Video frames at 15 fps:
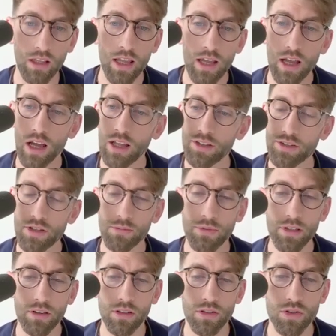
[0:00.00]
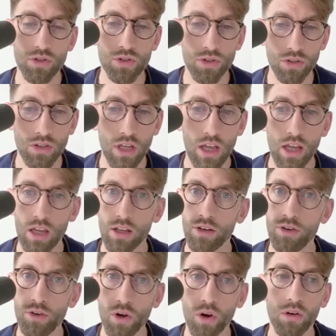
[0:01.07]
and something that should
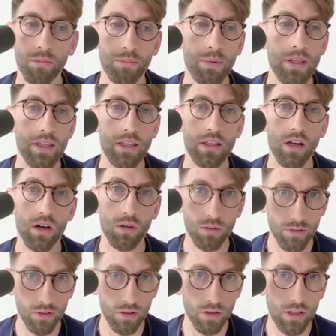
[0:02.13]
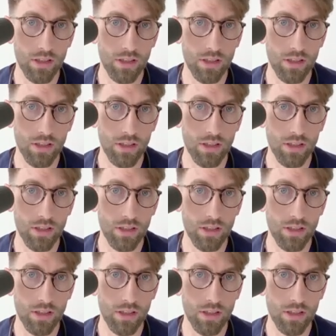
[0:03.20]
not be overlooked.